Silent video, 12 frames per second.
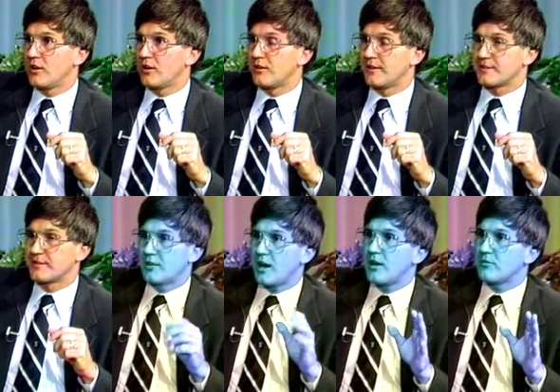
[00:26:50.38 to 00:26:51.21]
That's
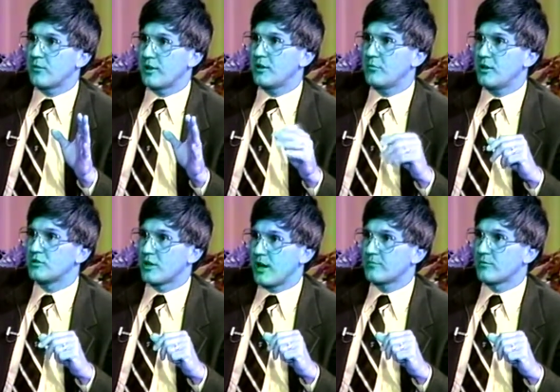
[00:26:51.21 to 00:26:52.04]
not by any means
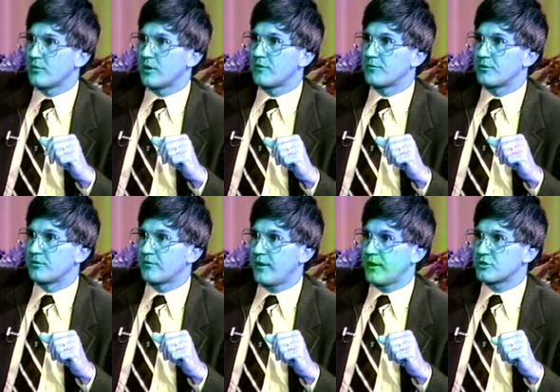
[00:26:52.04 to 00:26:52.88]
the optimum gun for
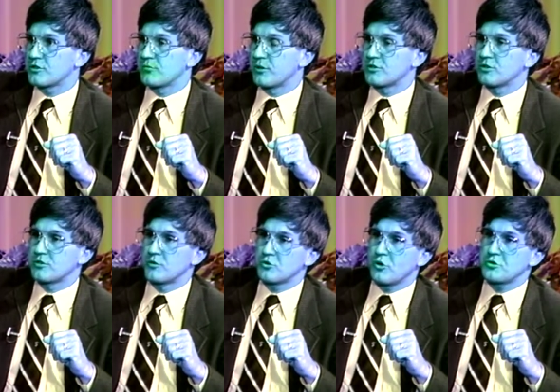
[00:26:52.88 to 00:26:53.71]
defense, but since it
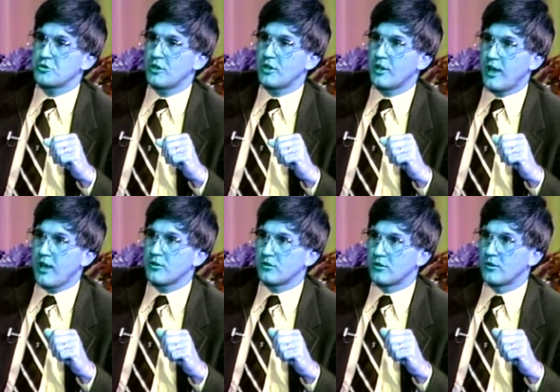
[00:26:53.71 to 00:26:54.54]
was all she could
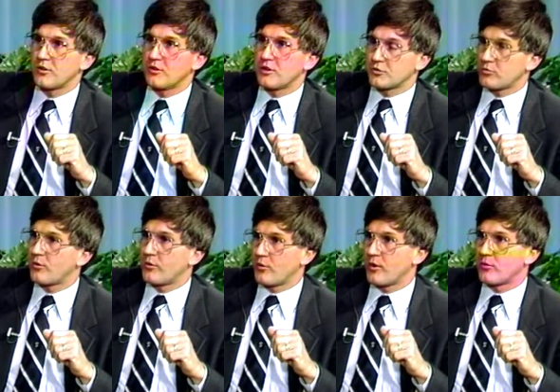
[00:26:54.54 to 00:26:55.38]
handle, is what
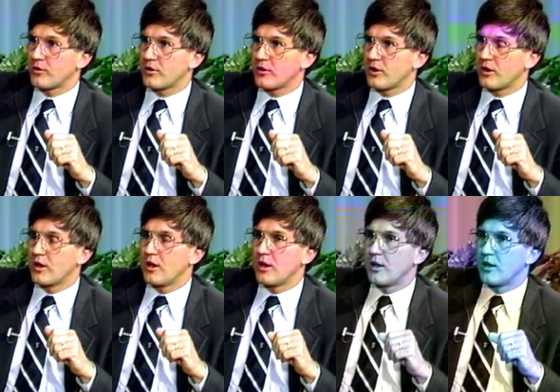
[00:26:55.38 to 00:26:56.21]
we went with her.
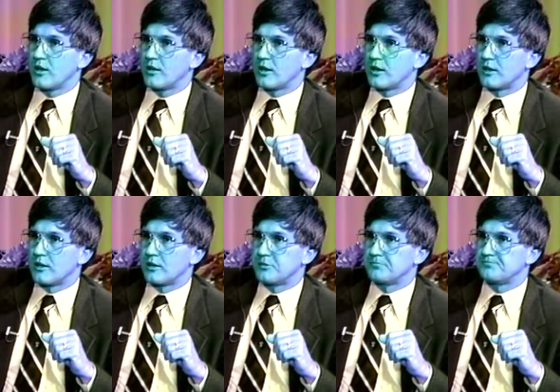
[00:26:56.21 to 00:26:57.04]

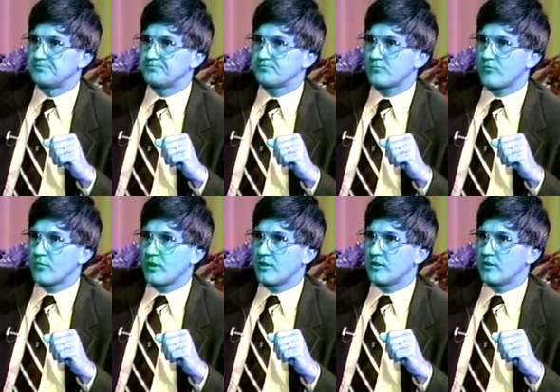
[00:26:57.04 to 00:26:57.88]
Um,
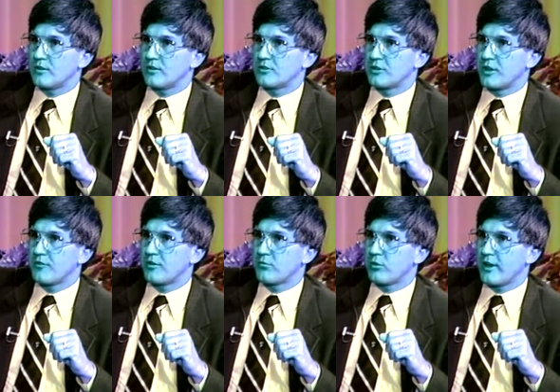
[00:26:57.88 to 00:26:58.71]
to give
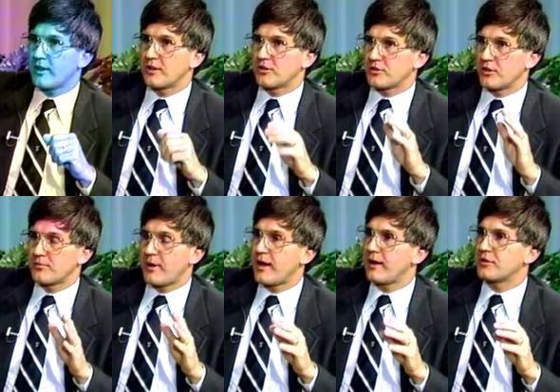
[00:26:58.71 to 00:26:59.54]
you a blank, a, a
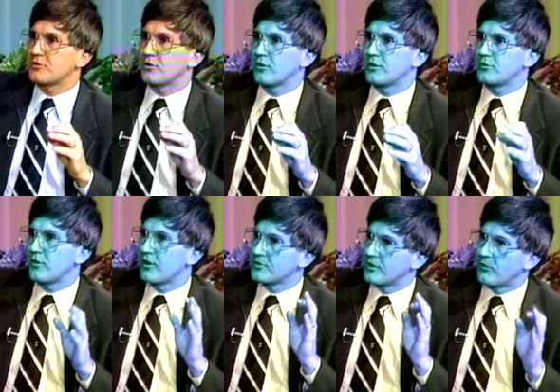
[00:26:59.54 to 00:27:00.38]
pat answer, Tony, as
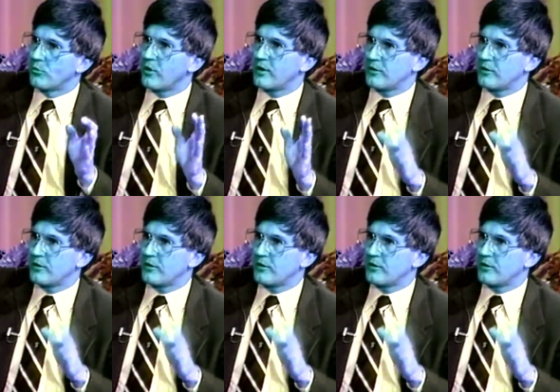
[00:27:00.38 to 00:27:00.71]
far uh, sure.